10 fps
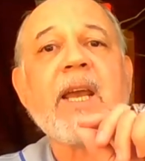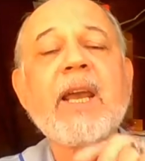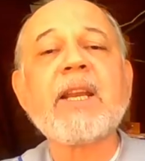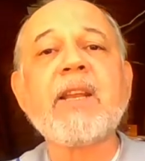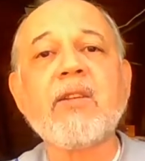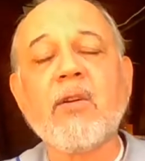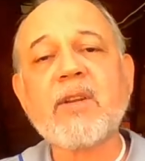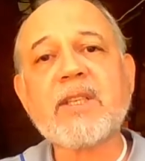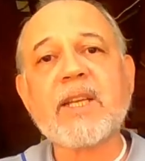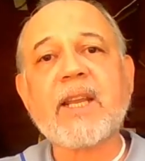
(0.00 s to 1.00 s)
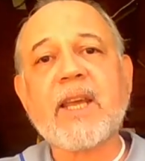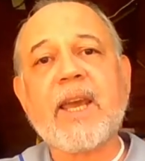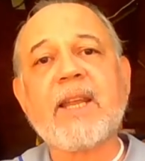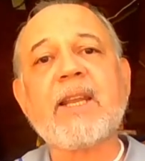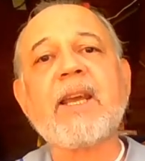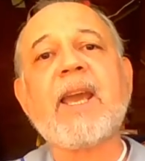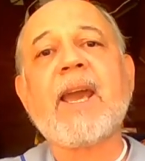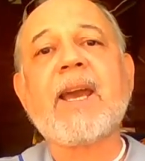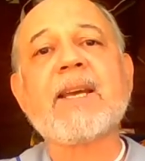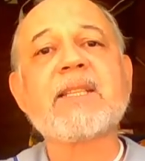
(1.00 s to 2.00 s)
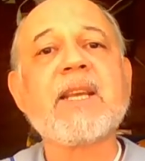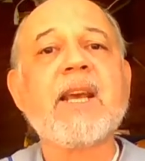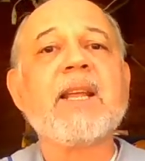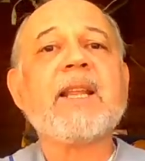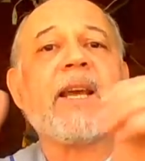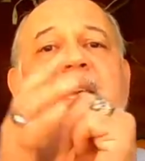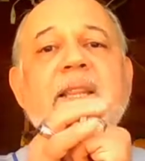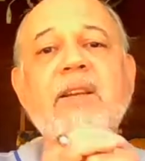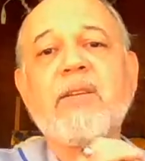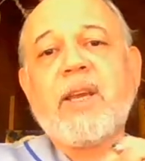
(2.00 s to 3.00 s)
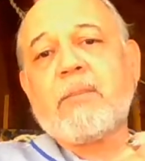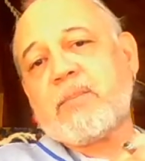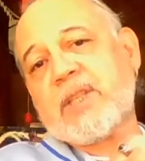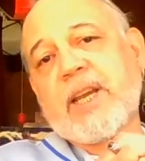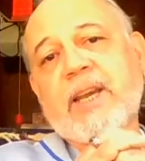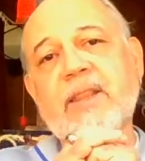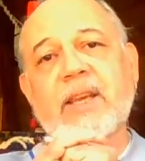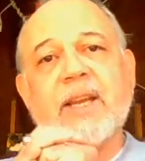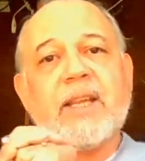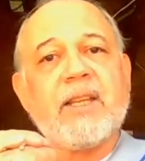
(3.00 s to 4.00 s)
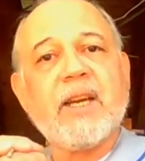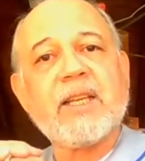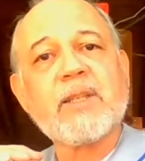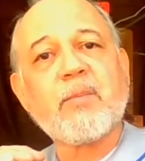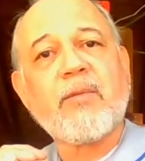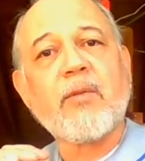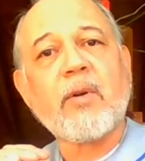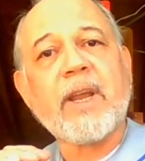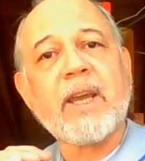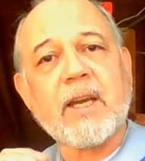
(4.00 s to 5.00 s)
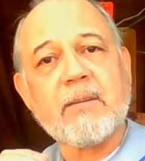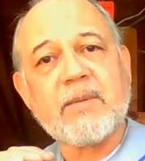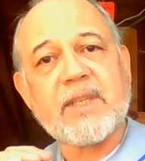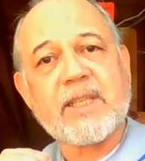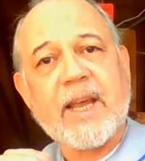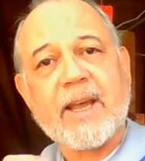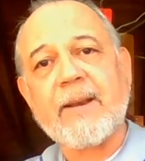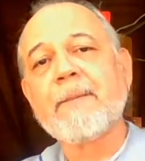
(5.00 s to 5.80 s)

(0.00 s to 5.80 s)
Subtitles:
and he noticed that Kenley has like a little hip check that he does before he comes set.